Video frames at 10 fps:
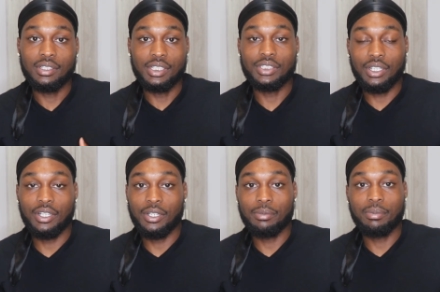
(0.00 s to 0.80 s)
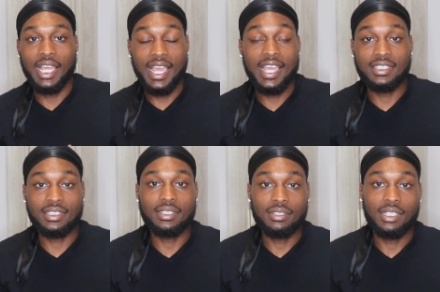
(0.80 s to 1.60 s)
this herb
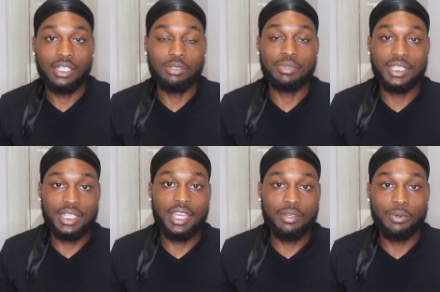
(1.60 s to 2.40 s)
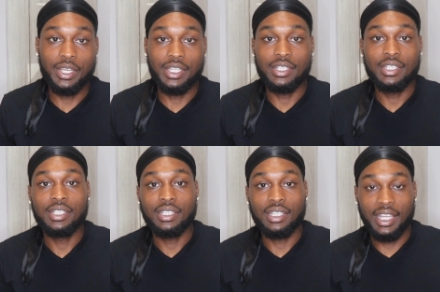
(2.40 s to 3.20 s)
has helped me gain
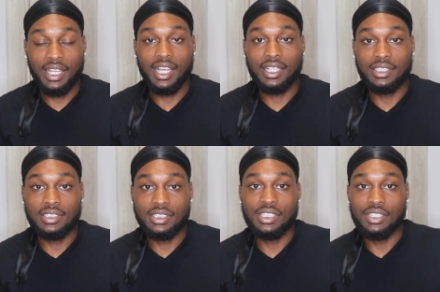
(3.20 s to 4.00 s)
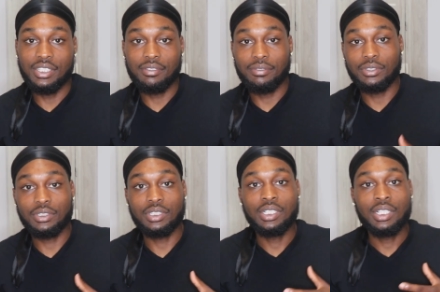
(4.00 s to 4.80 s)
weight. Like, I can see the difference.